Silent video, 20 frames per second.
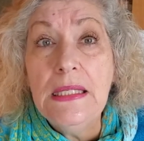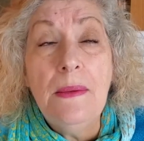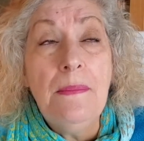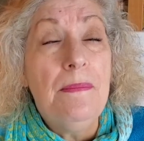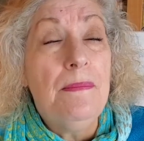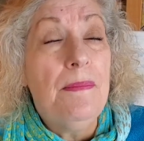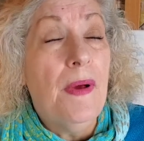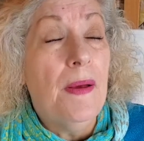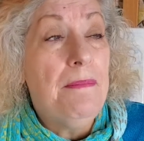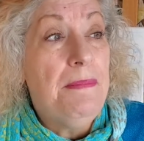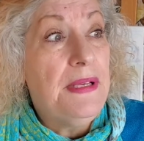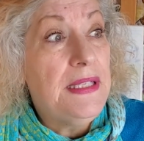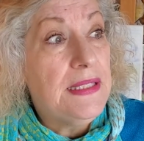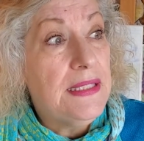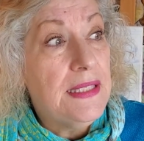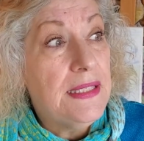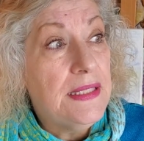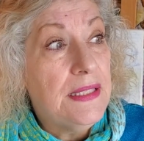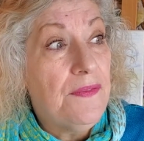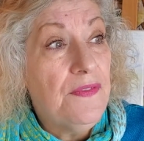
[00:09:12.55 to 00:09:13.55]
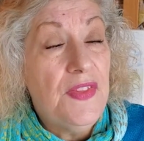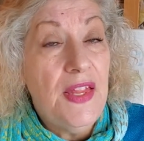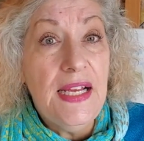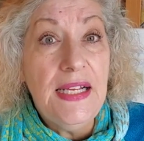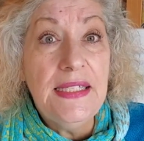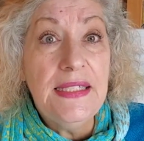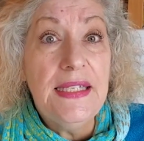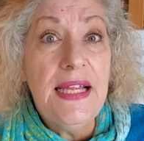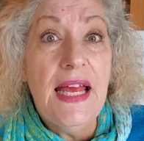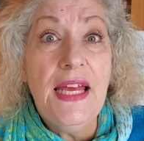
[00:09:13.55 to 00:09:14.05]
a business of
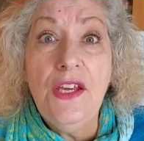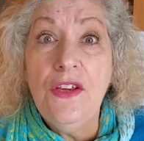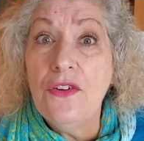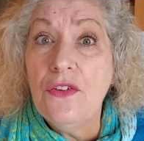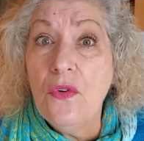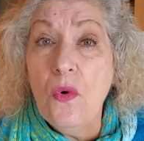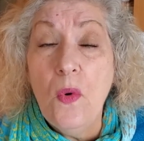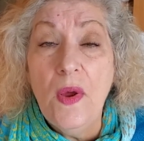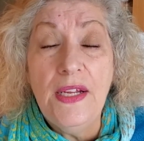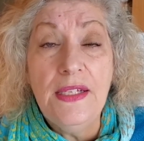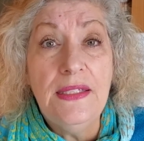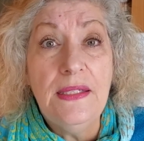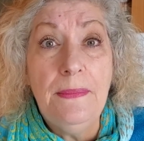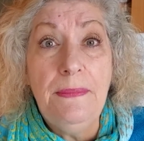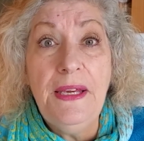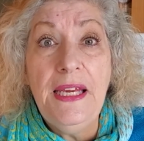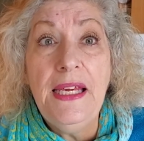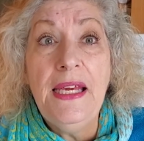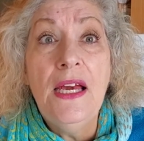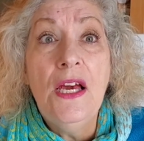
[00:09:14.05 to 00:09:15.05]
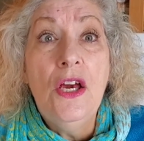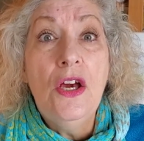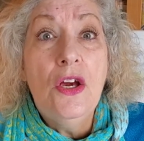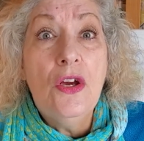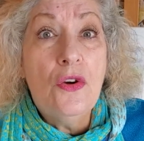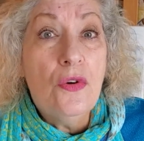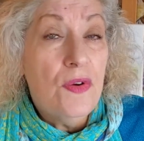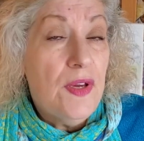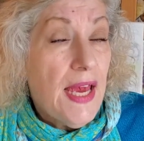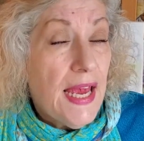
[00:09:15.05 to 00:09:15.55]
things that you're going to be
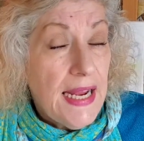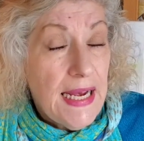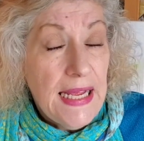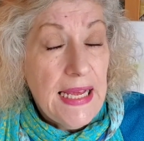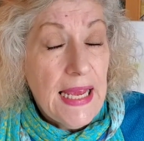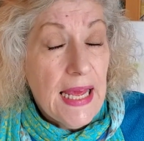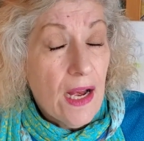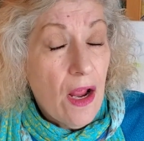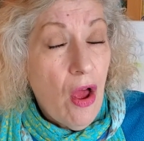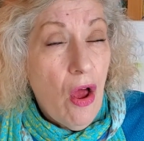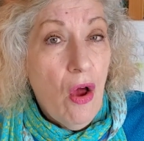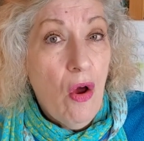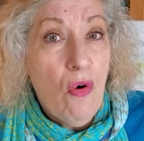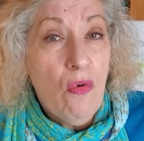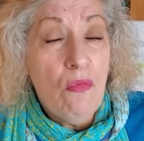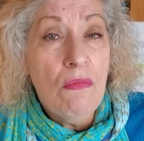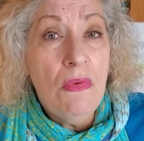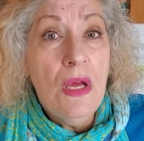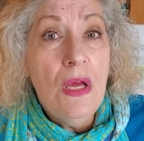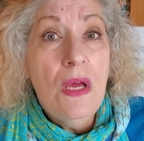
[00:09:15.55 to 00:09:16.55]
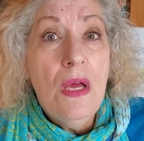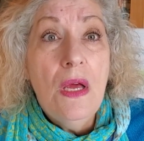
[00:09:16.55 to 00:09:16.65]
creating at home,